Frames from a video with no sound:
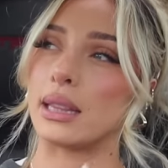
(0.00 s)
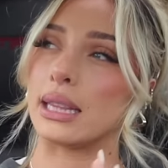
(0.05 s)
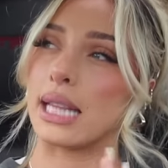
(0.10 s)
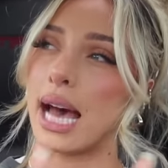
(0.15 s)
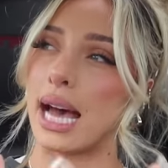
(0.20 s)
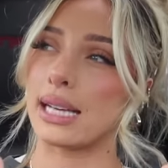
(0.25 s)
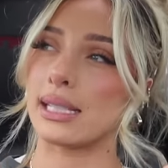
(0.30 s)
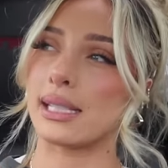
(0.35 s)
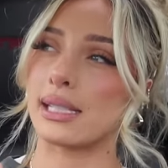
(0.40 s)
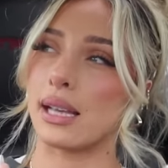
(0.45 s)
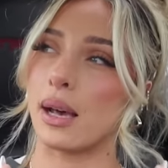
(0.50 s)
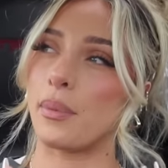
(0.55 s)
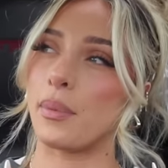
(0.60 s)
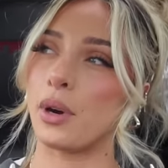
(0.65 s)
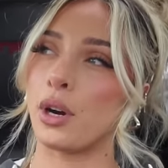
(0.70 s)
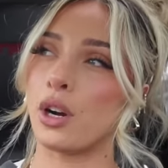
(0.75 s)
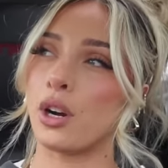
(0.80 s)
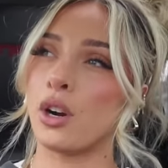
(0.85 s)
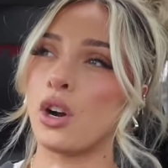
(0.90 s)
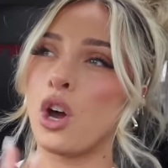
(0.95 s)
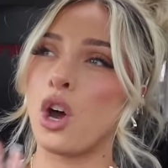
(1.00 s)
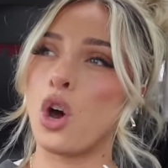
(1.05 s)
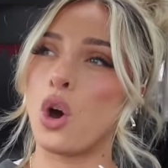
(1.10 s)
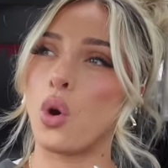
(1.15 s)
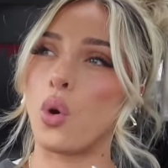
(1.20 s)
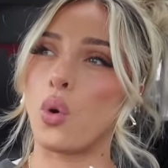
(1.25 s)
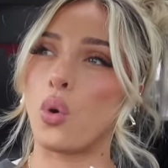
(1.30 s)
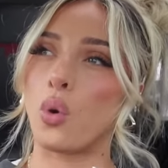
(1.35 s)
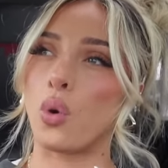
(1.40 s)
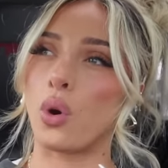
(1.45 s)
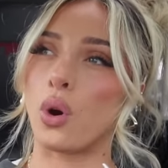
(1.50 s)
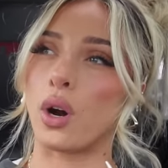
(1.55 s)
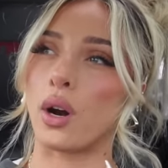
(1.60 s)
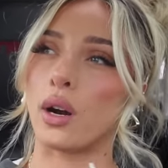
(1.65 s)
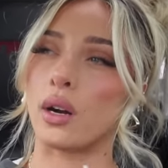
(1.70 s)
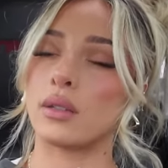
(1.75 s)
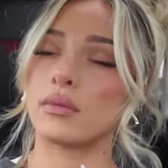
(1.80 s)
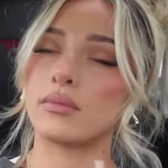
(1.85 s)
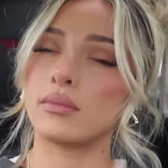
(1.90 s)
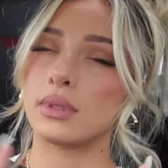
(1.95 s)
last summer
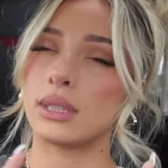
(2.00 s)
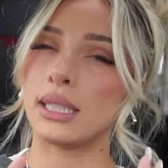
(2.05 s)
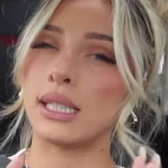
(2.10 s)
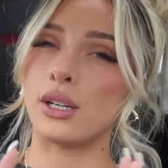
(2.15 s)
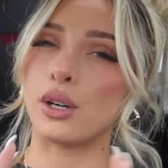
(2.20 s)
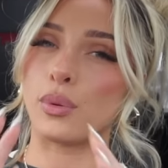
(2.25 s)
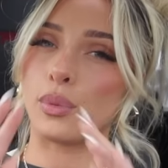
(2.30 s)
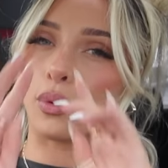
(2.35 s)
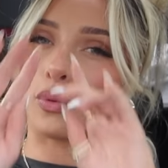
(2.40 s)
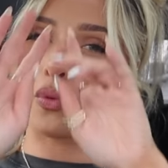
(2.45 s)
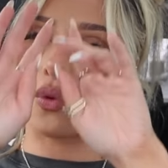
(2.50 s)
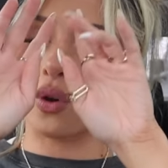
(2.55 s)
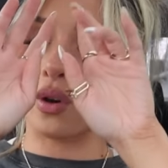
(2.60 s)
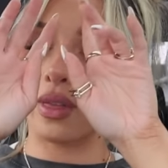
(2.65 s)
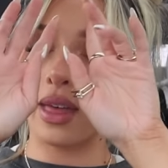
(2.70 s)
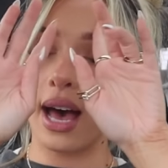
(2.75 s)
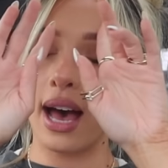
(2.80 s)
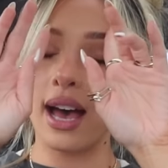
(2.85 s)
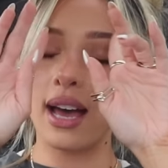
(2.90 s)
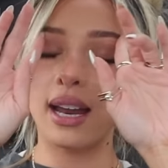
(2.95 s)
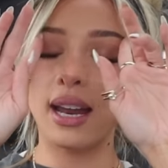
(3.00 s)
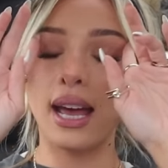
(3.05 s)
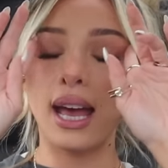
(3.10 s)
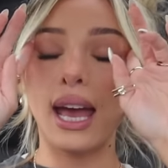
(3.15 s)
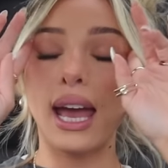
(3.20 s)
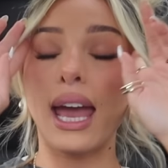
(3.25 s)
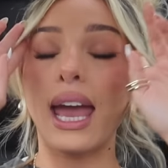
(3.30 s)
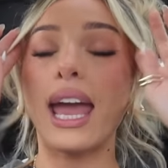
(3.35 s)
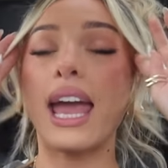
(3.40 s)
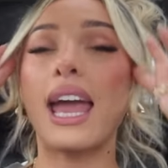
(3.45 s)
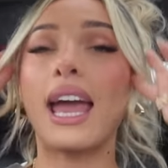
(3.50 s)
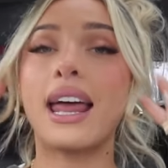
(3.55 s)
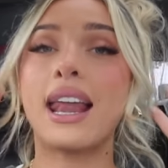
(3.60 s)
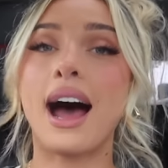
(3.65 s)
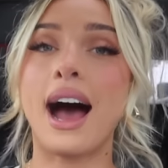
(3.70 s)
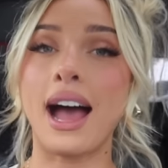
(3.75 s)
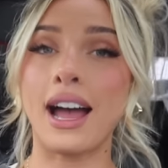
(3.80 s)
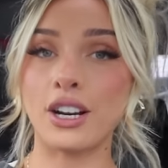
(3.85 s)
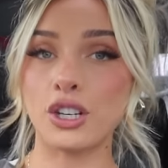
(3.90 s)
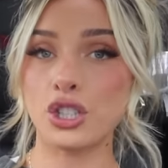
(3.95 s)
or the year before that, and
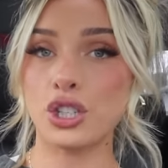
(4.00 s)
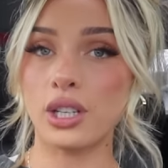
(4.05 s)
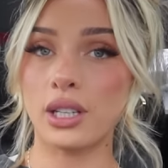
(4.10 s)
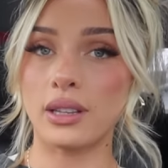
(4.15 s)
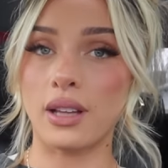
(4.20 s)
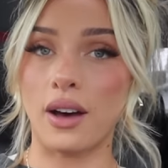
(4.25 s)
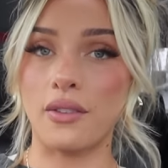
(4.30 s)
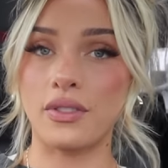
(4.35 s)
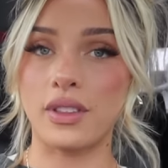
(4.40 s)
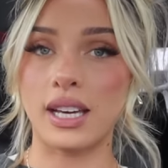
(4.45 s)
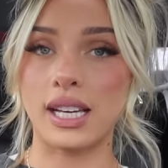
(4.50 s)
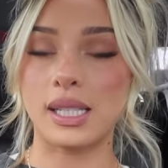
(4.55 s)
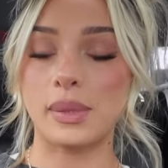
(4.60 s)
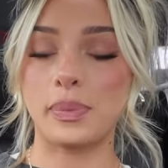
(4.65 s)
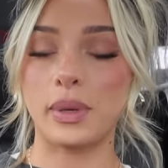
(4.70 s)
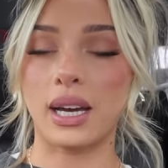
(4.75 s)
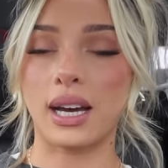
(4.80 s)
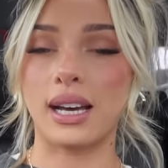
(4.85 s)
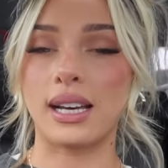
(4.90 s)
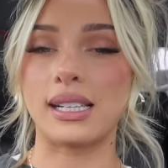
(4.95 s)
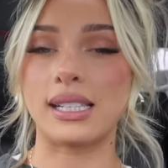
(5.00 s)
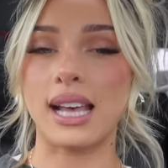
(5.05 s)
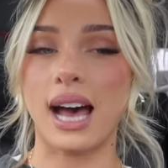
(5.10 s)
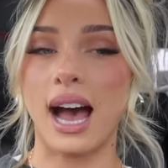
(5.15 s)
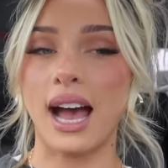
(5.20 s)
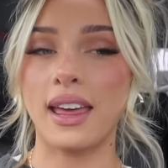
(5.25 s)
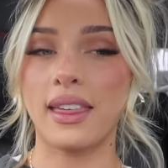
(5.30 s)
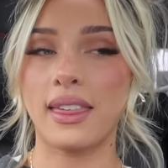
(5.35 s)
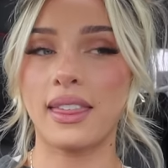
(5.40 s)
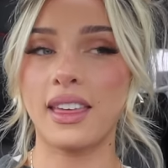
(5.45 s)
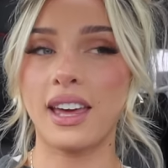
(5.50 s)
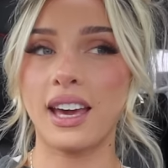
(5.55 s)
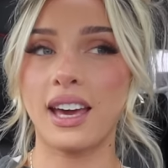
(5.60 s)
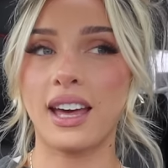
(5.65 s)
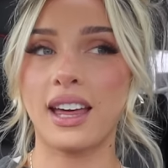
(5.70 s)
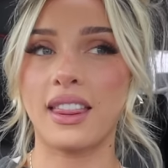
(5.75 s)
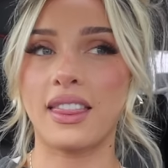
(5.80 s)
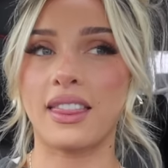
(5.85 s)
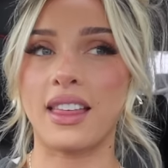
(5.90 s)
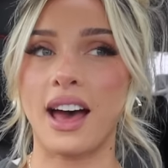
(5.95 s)
I actually love this because I
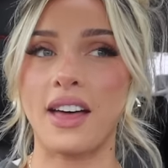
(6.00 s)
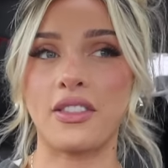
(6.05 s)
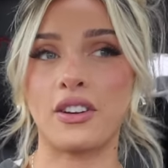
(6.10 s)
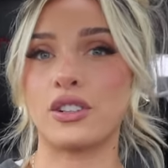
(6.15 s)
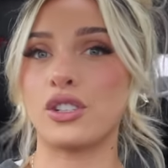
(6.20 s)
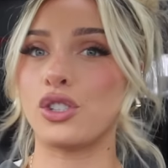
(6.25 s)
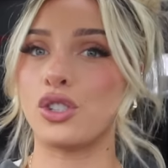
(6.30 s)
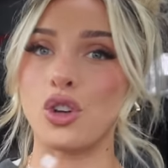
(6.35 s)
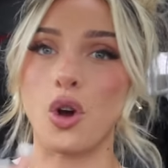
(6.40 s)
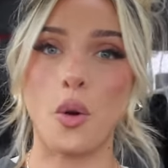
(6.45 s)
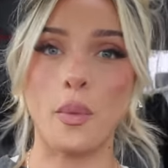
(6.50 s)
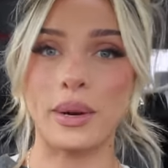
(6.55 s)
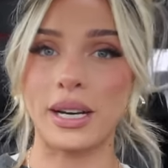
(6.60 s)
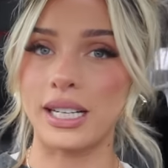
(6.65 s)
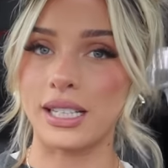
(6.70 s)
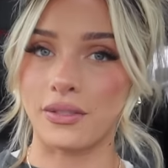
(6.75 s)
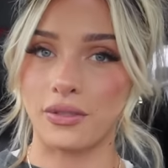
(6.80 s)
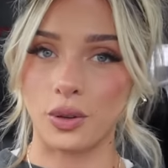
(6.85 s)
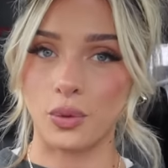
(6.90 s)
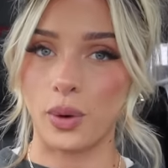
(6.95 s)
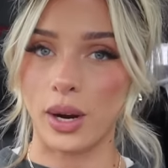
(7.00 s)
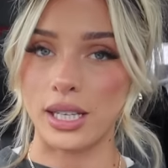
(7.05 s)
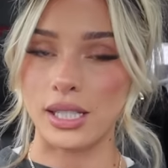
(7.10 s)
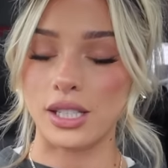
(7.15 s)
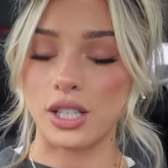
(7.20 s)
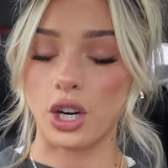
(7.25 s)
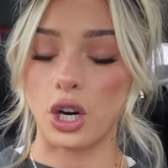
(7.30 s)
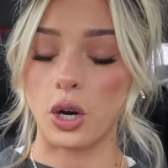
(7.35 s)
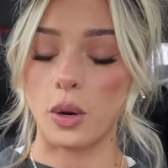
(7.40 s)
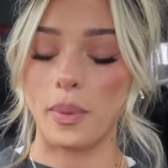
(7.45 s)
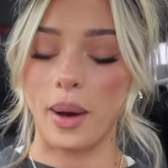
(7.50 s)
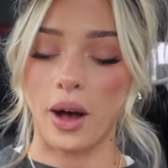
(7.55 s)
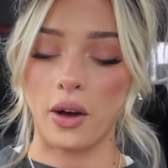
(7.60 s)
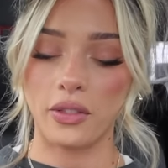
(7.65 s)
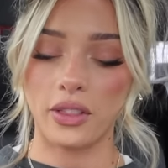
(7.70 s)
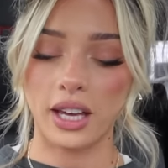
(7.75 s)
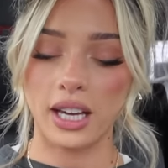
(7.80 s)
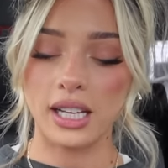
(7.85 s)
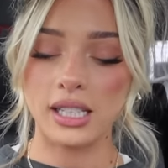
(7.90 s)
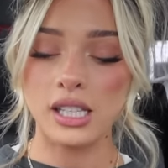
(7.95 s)
think that there's so many different ways to go
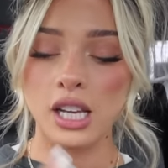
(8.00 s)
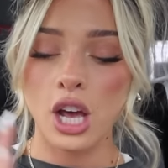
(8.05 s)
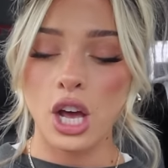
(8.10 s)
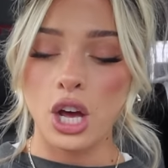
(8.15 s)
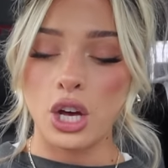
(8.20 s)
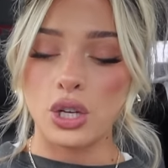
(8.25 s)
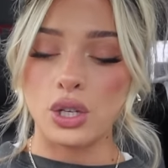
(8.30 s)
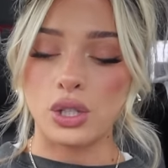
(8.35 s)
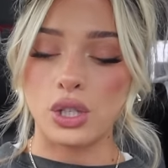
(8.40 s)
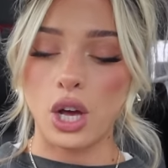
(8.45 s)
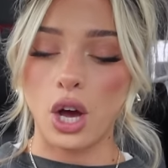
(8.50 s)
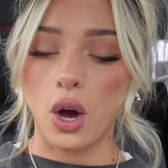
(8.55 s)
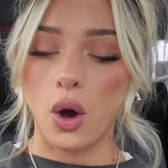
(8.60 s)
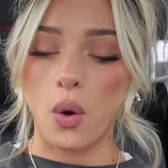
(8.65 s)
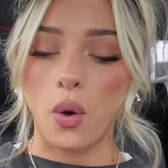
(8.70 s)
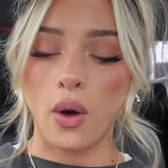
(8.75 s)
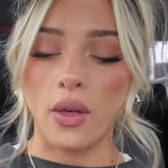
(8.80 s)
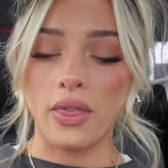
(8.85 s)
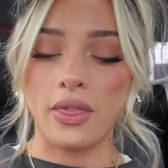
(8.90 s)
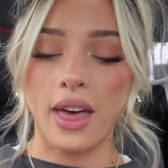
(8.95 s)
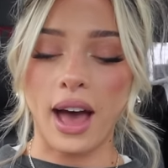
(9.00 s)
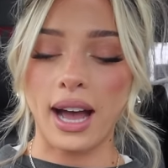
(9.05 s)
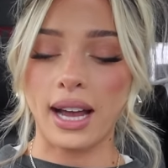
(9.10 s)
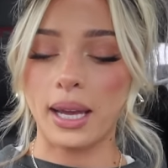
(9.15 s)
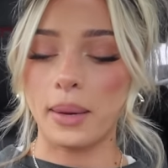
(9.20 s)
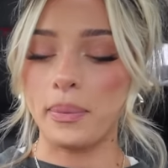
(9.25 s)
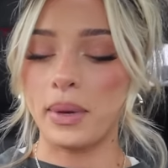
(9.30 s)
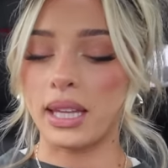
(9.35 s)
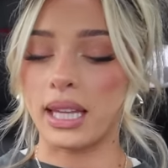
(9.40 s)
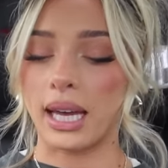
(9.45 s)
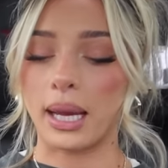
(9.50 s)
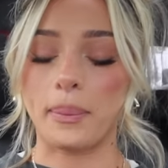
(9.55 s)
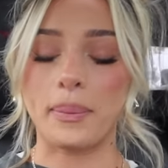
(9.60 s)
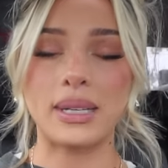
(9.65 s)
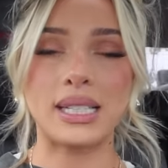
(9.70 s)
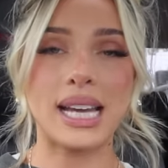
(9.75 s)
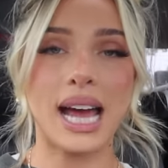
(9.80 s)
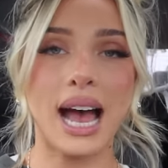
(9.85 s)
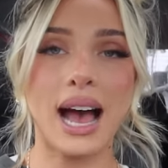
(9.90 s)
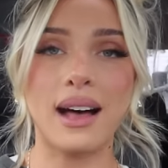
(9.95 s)
about this. So that can be like
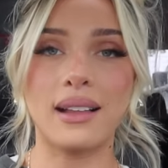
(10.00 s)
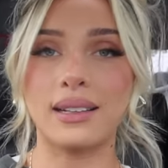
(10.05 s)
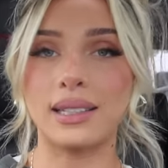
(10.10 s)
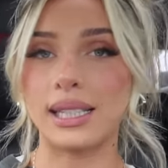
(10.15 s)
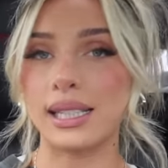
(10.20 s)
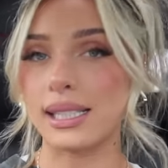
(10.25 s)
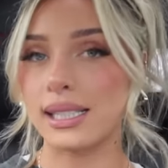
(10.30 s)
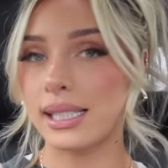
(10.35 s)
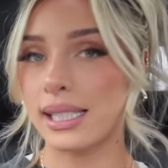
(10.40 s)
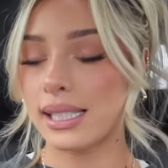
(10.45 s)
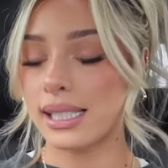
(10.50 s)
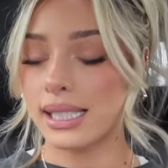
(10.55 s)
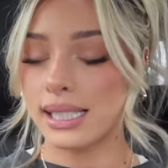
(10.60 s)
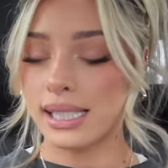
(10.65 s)
metallics,